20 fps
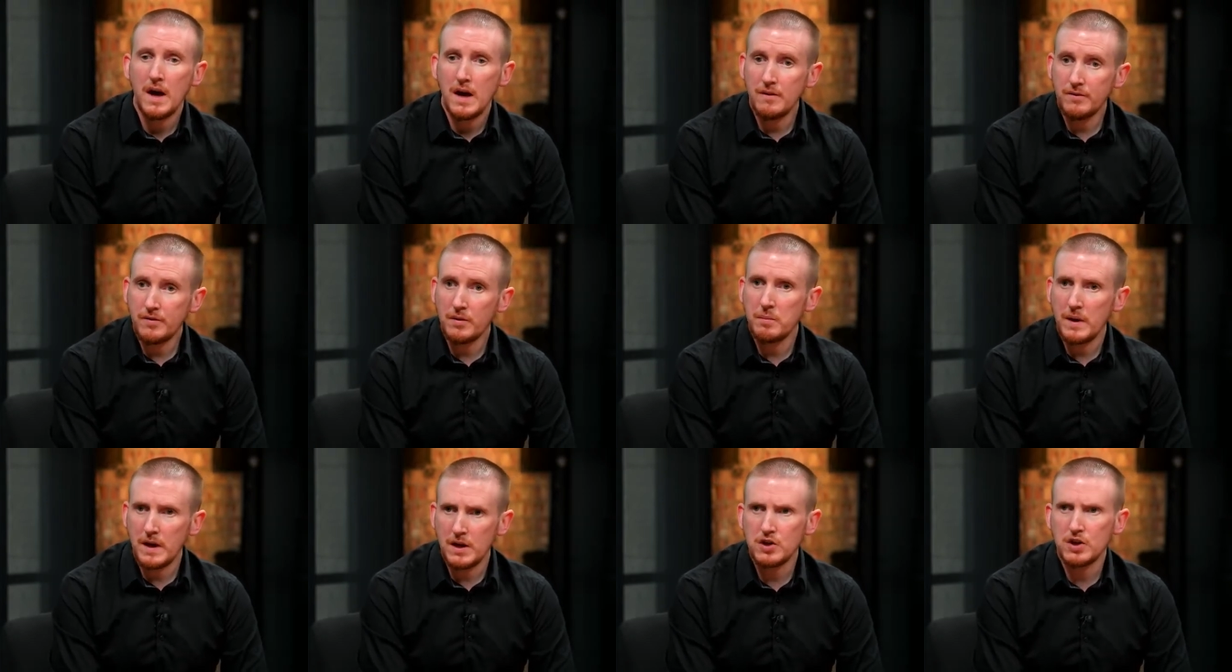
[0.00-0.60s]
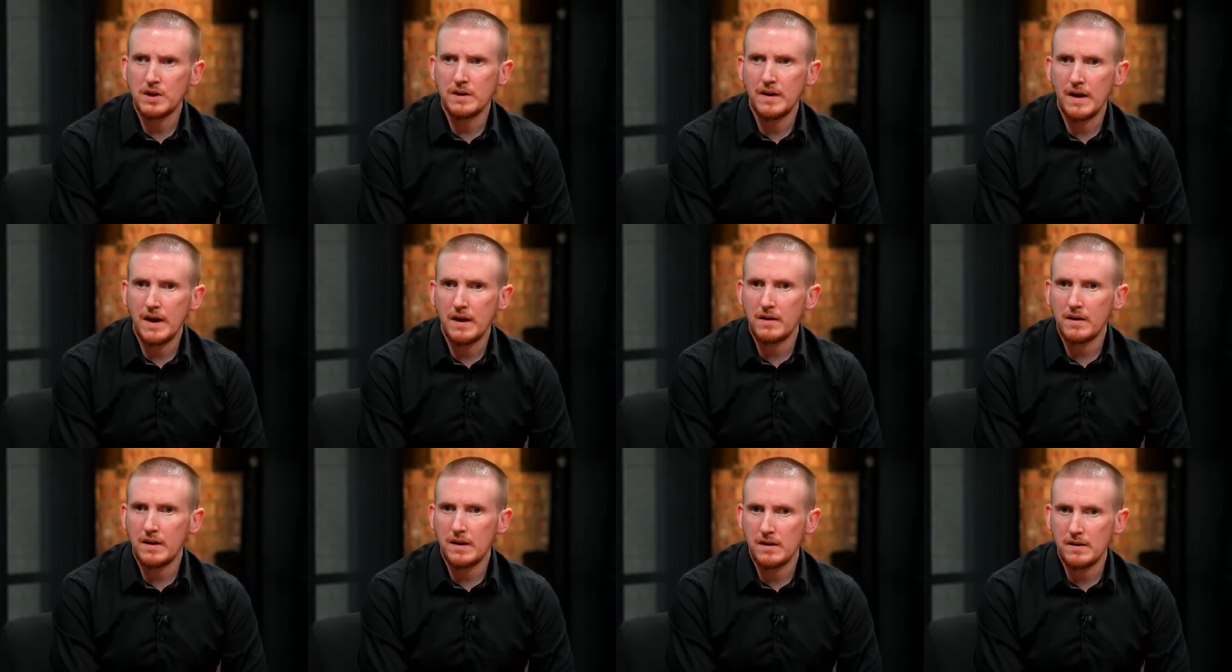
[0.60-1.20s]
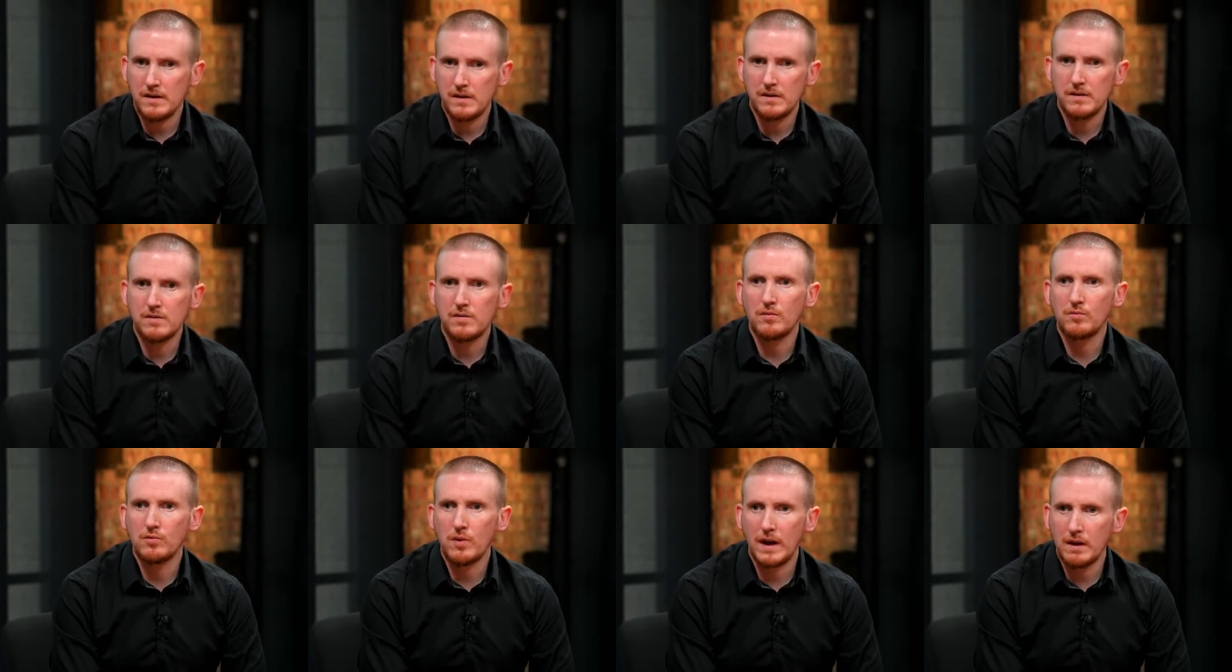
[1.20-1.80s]
information that
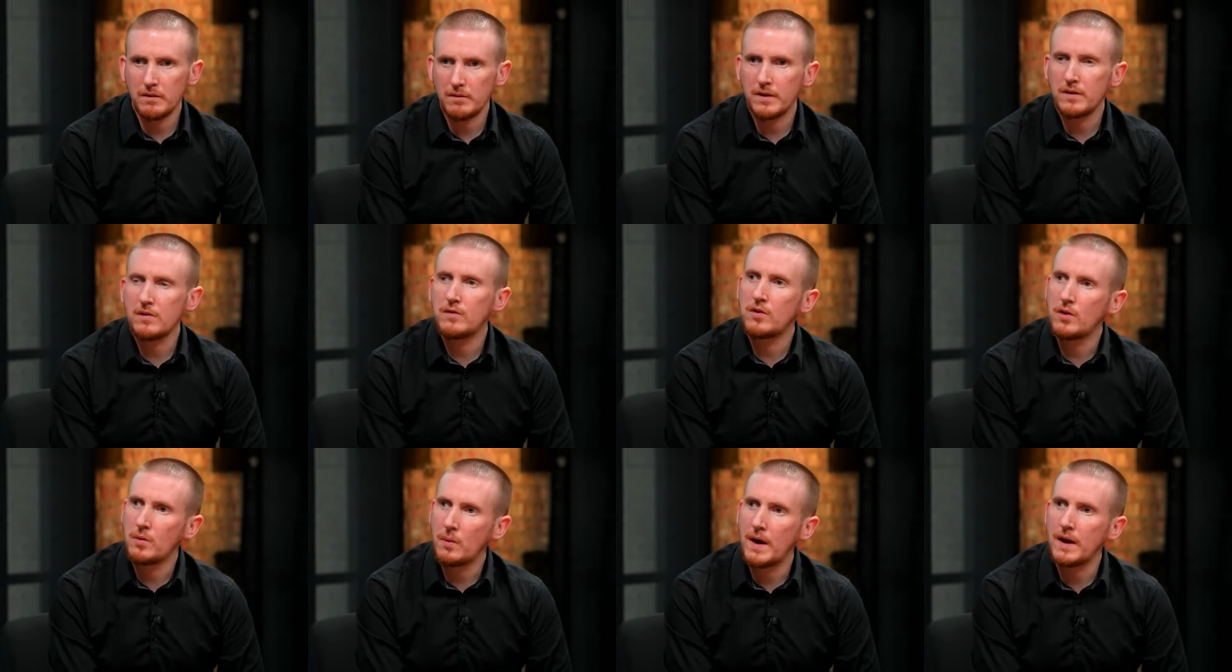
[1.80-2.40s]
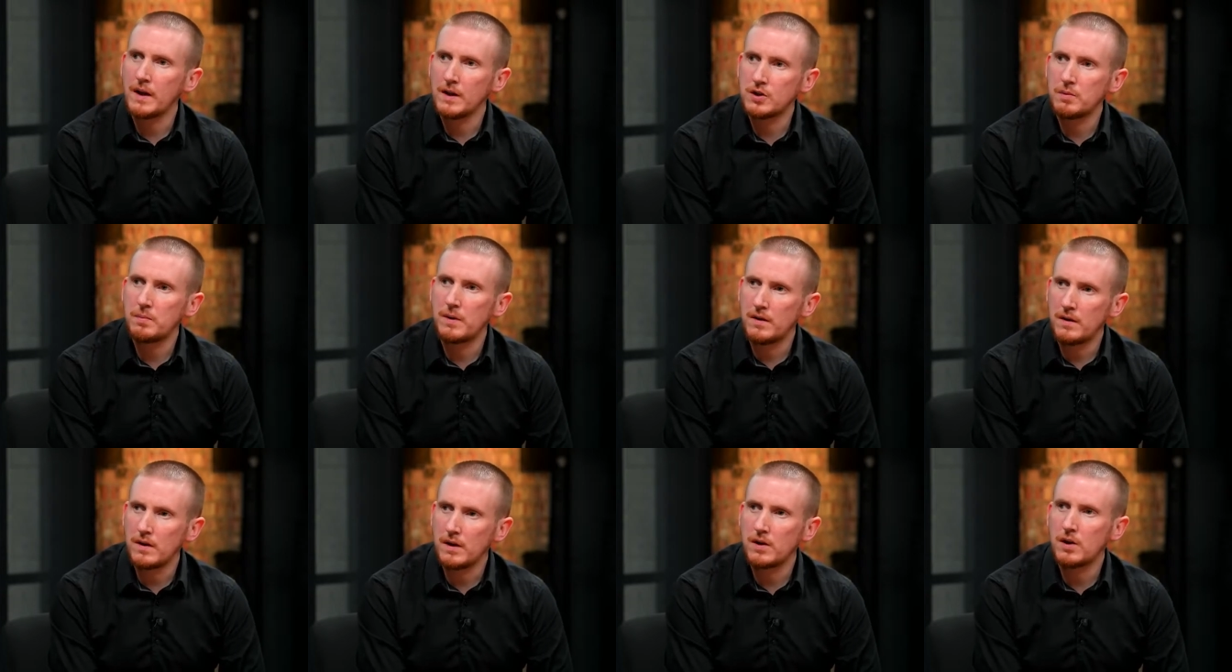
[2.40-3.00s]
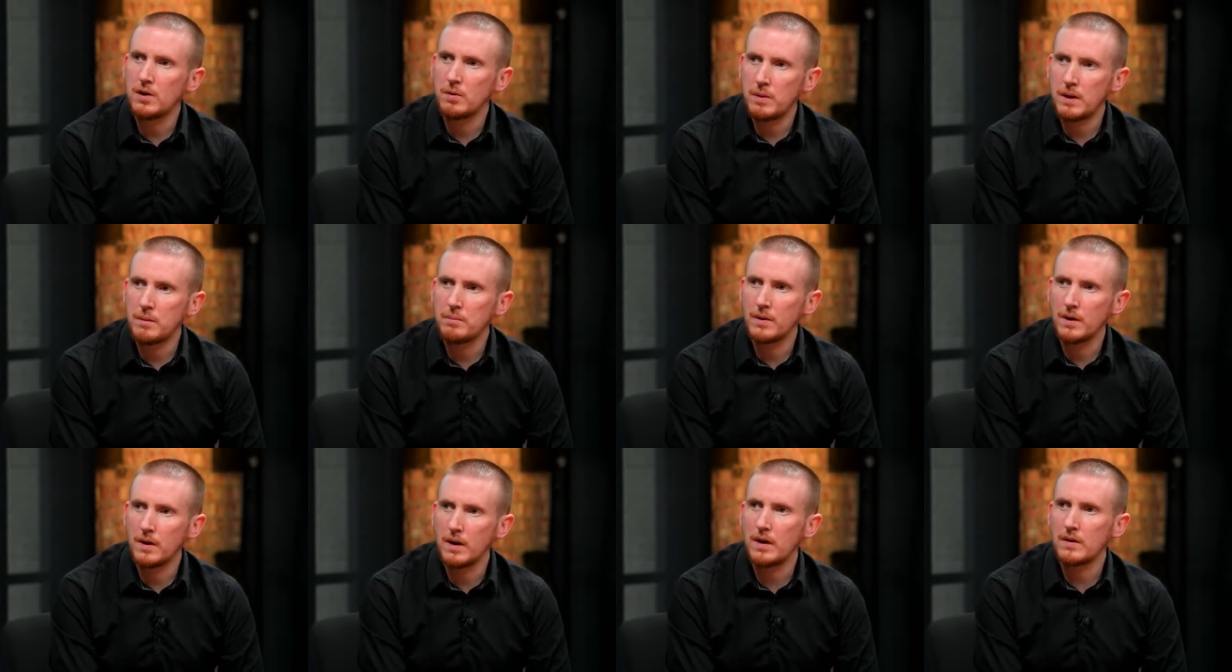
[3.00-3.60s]
is relevant to LGBTQ
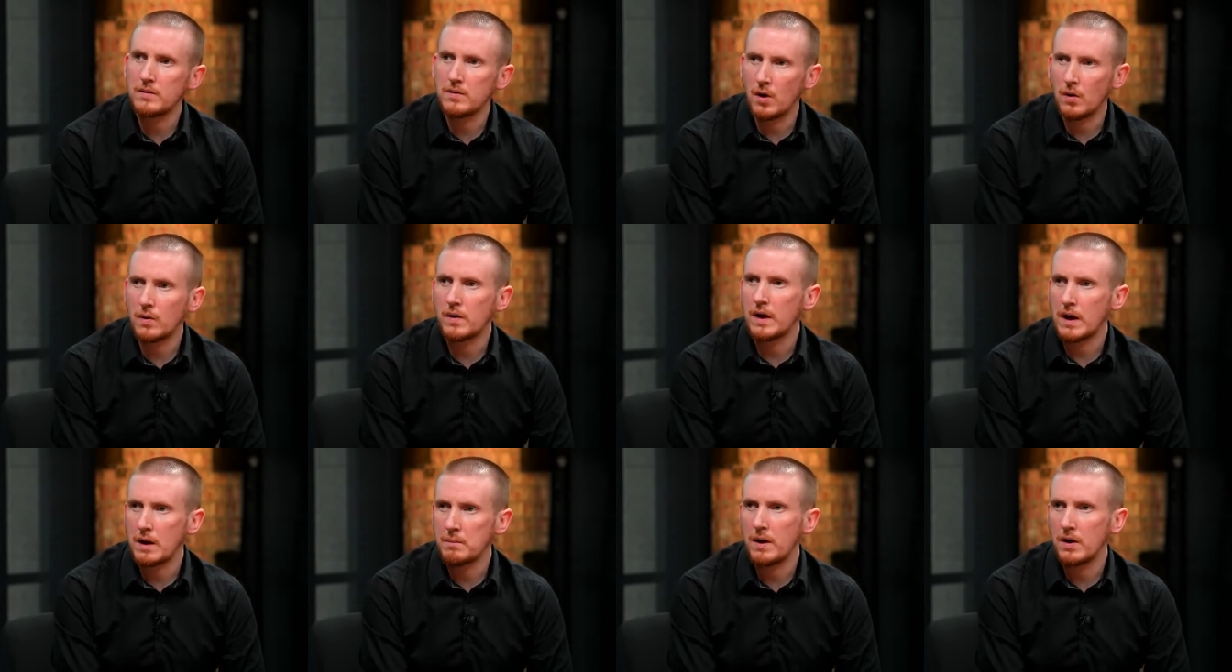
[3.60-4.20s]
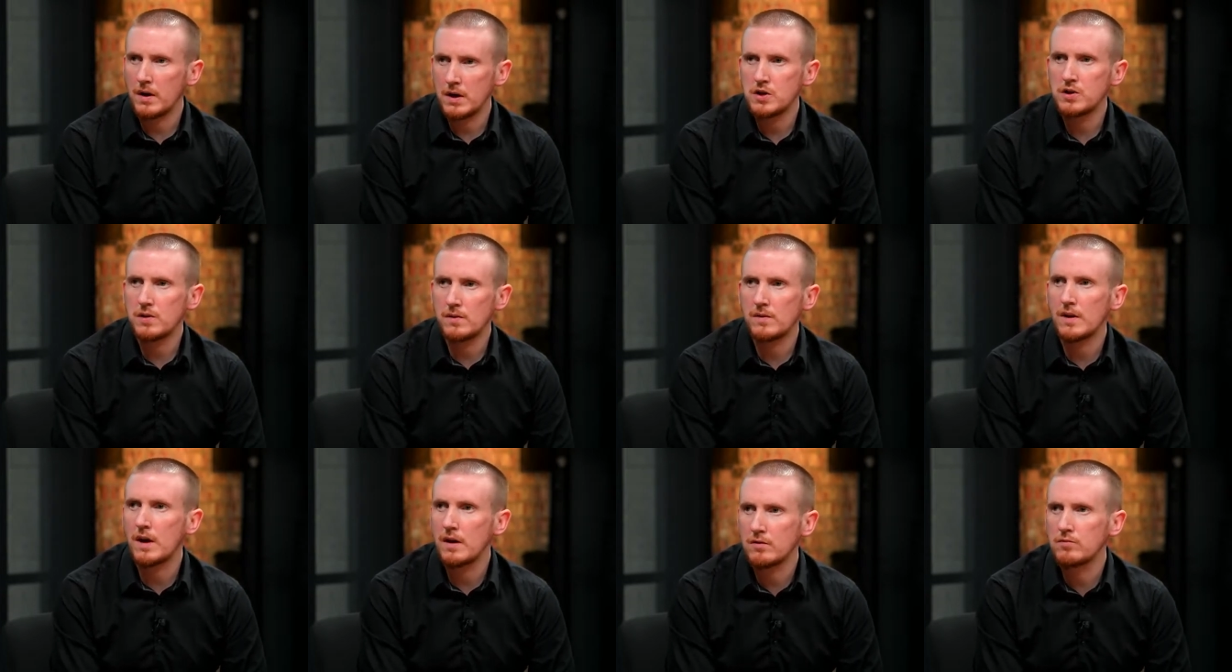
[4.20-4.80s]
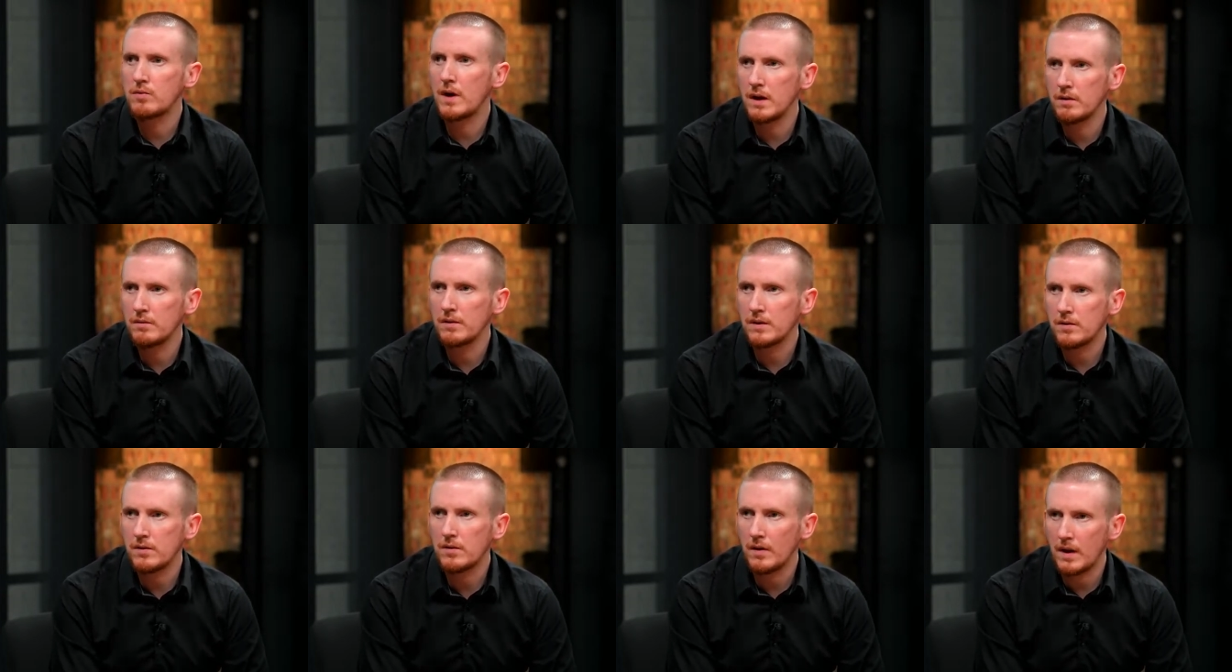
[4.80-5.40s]
people, talking about issues that is
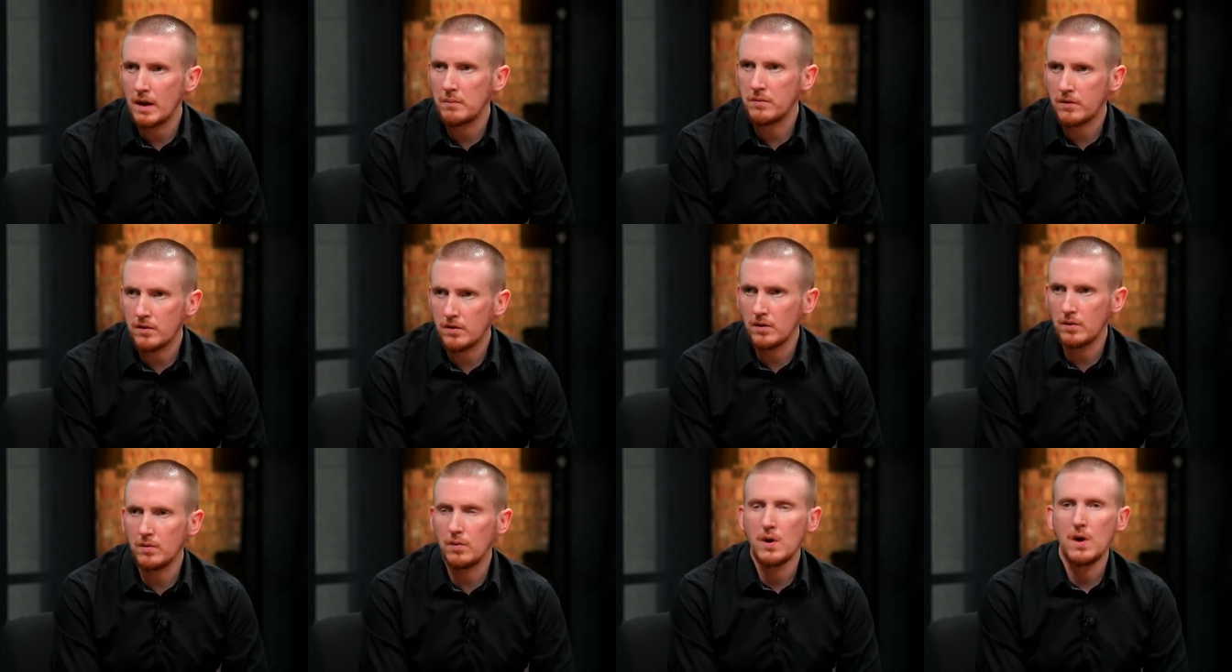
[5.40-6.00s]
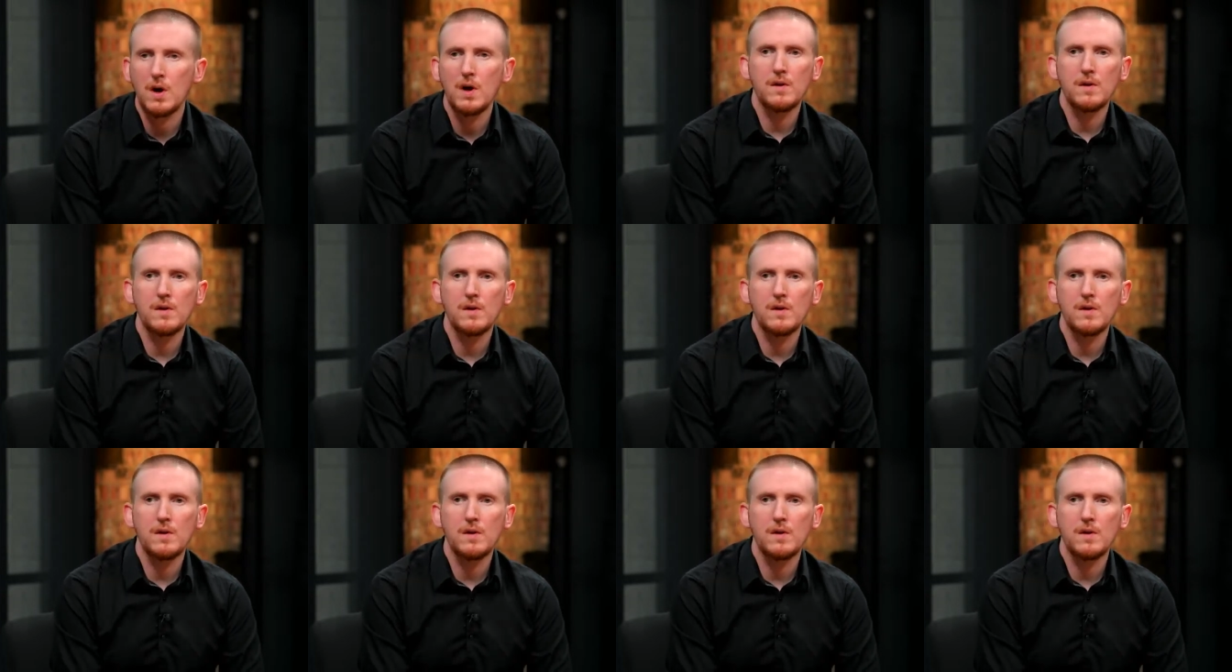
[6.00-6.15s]
relevant to them too.